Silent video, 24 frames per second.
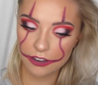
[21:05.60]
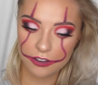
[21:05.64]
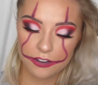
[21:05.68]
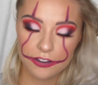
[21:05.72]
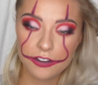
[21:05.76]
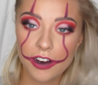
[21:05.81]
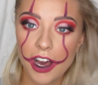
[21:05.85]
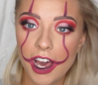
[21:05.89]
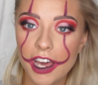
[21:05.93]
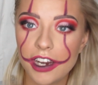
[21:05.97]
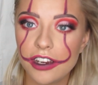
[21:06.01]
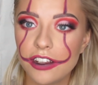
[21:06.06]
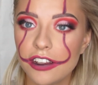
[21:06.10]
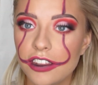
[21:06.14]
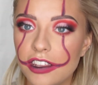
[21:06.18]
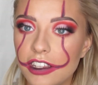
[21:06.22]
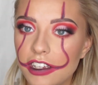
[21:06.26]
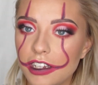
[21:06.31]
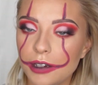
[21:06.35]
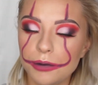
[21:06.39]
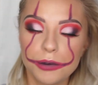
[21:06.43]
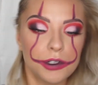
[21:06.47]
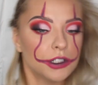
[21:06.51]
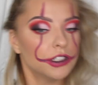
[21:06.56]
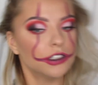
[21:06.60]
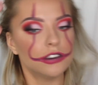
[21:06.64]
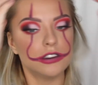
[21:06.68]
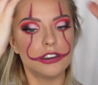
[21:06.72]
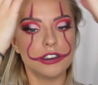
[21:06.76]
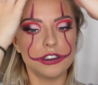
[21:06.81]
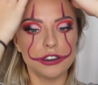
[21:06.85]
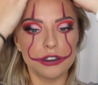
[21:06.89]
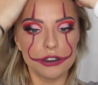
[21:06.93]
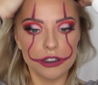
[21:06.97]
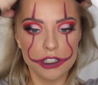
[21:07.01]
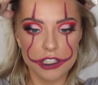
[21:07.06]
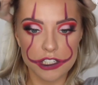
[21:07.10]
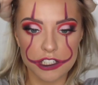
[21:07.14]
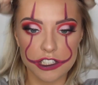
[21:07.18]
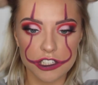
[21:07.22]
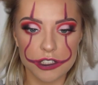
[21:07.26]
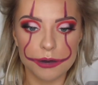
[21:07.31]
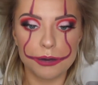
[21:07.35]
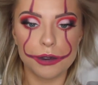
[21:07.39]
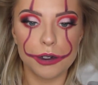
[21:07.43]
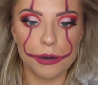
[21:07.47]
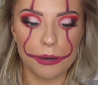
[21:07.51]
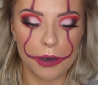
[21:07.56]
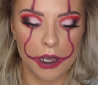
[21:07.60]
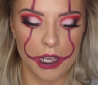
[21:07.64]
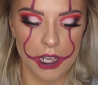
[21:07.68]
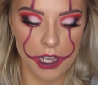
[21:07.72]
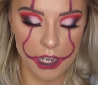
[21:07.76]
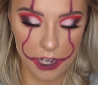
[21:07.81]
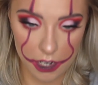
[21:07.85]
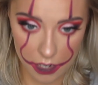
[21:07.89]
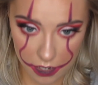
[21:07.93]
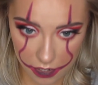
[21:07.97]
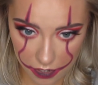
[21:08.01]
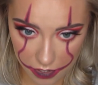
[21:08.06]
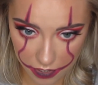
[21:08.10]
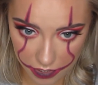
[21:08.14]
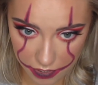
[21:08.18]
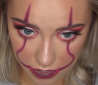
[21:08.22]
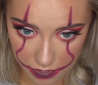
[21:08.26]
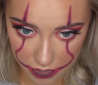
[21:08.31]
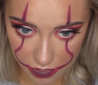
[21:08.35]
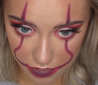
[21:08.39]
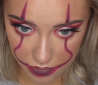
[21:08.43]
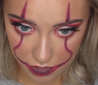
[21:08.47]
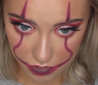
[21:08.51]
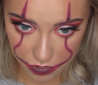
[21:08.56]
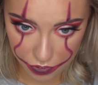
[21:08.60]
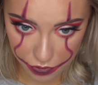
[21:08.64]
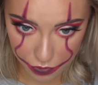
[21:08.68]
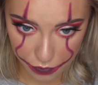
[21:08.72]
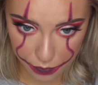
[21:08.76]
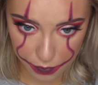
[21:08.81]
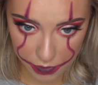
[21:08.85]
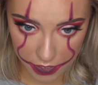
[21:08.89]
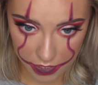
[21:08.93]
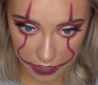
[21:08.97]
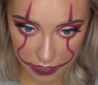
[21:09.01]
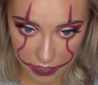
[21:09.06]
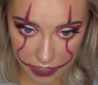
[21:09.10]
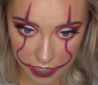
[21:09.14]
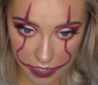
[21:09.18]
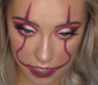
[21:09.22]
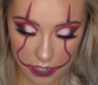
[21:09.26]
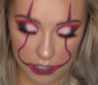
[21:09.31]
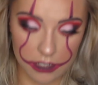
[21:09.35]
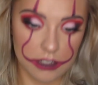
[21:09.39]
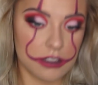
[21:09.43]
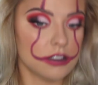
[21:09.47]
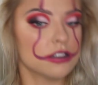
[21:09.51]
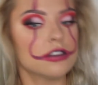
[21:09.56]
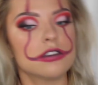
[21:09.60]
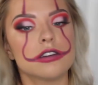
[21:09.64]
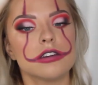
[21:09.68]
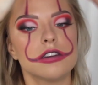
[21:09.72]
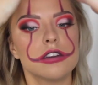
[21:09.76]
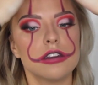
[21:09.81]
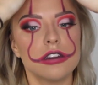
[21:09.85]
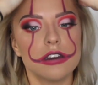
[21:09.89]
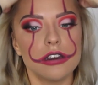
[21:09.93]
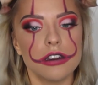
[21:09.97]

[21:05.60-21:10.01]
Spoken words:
final thing I'm gonna do is just put my hair in 2 pigtails,